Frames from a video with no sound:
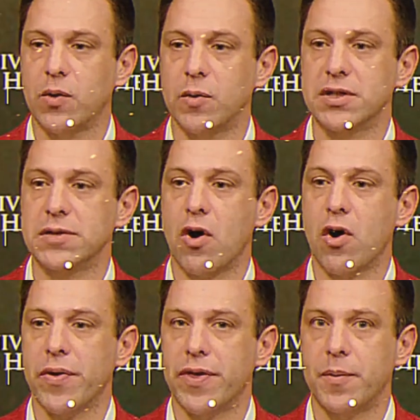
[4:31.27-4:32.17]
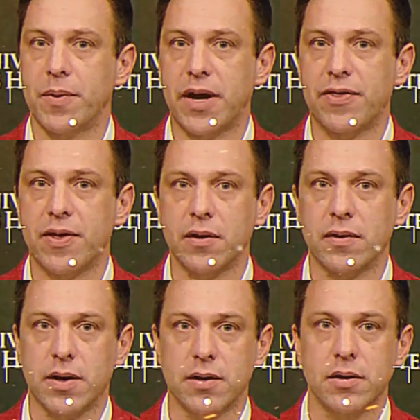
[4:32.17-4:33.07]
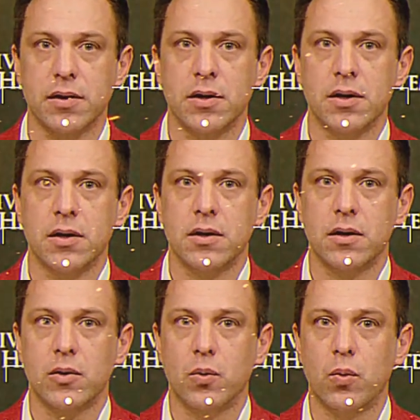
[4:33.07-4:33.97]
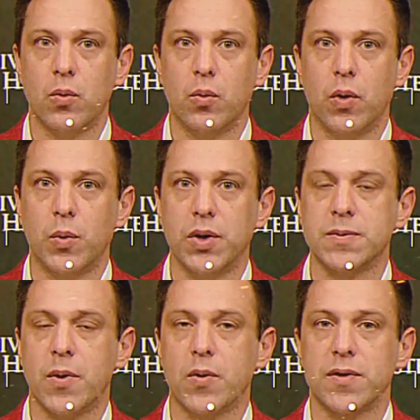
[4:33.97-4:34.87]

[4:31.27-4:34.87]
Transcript: And man, this was the first time you had to tilt your head a little bit.